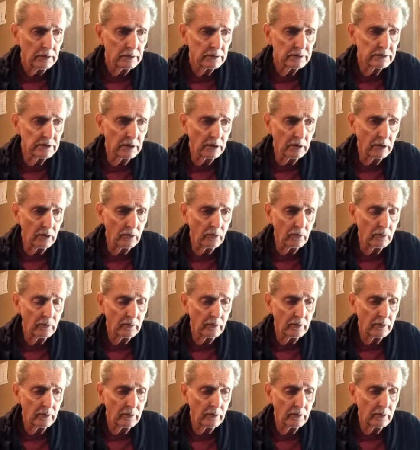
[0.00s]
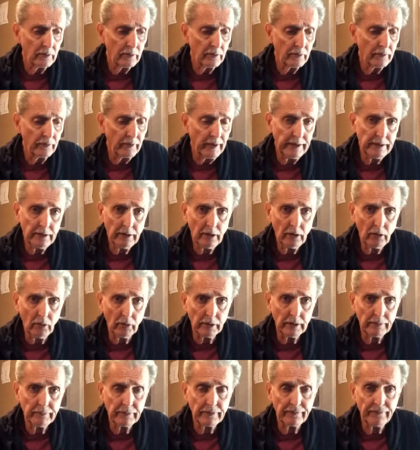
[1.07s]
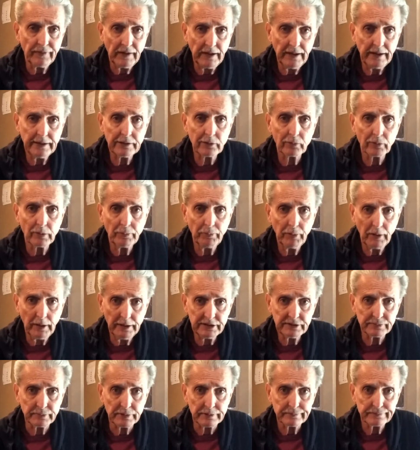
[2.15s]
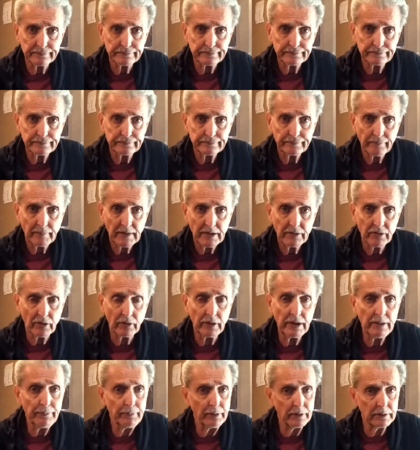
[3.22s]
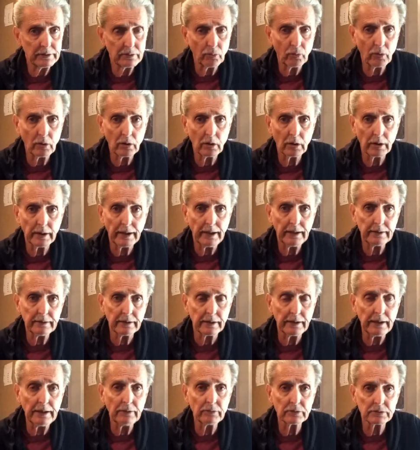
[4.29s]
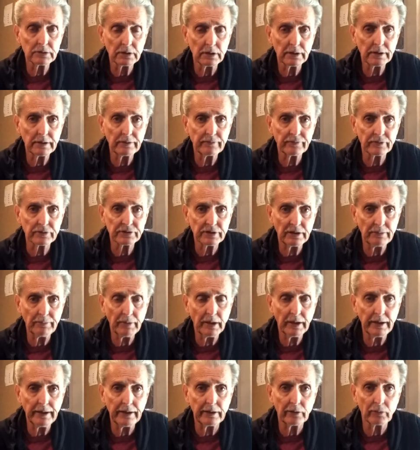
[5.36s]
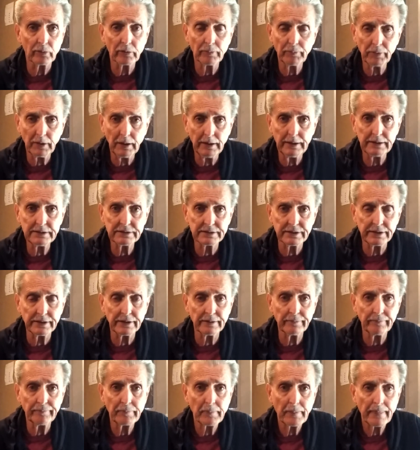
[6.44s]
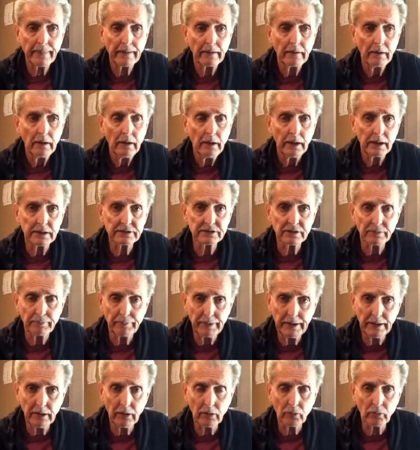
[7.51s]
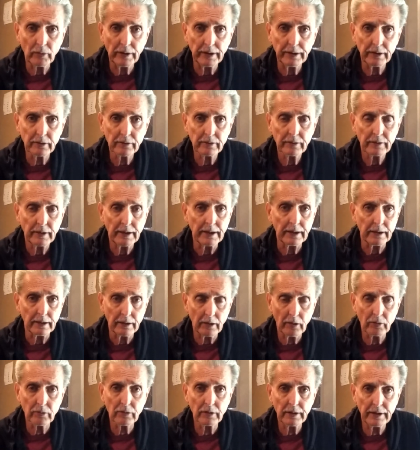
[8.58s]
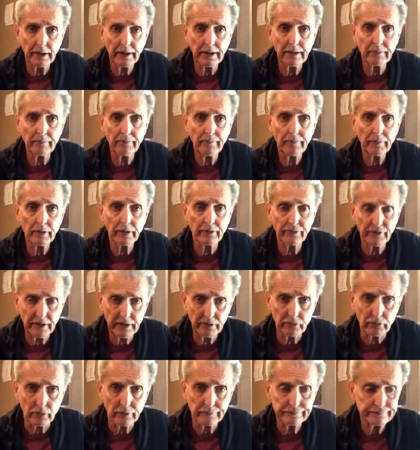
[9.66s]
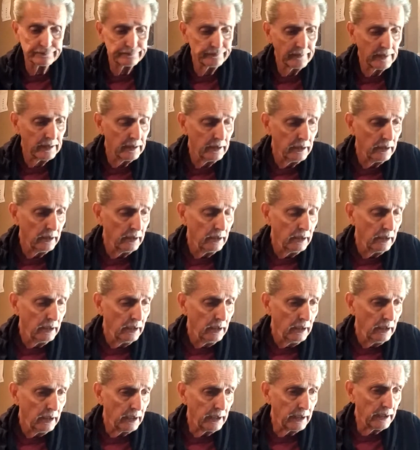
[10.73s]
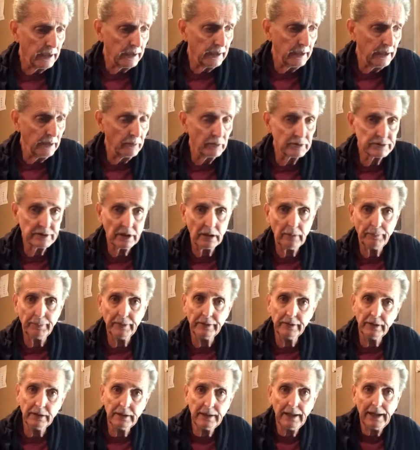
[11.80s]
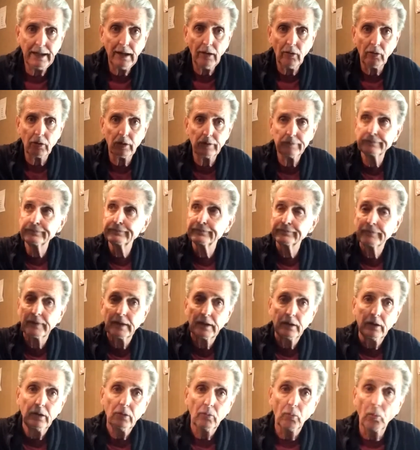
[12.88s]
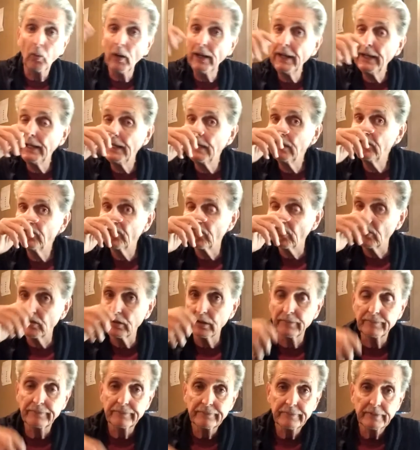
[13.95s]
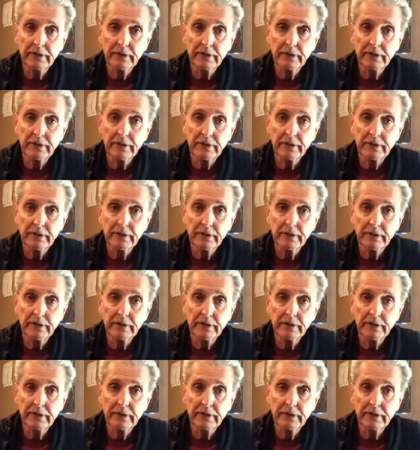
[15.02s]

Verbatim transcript: So they told him to find a replacement. So he put the word out that he was looking for somebody to replace him as the bell ringer at Notre Dame Cathedral. And he was up in the tower waiting for the